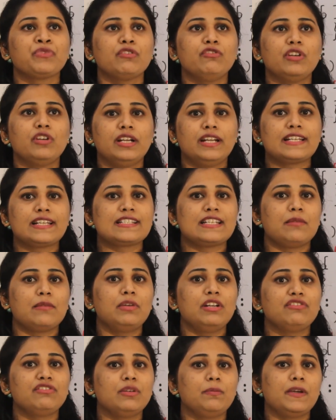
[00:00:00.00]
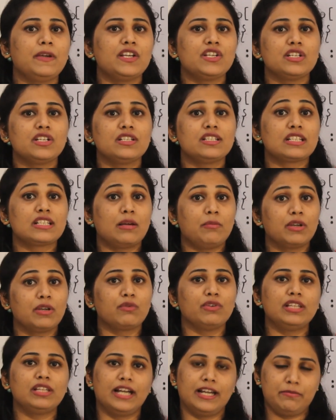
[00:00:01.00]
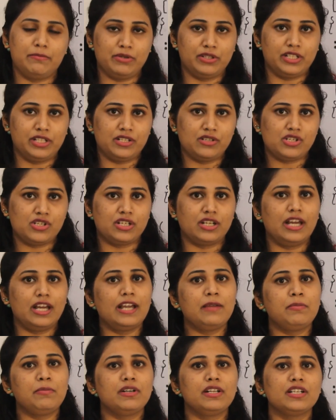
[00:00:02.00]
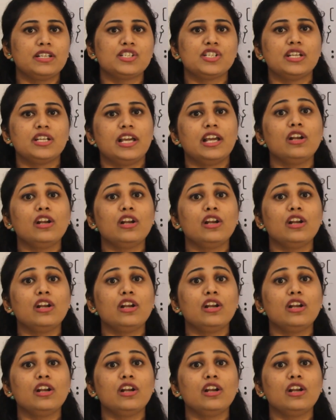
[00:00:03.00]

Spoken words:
For an example, if the patient is coming with hypertension,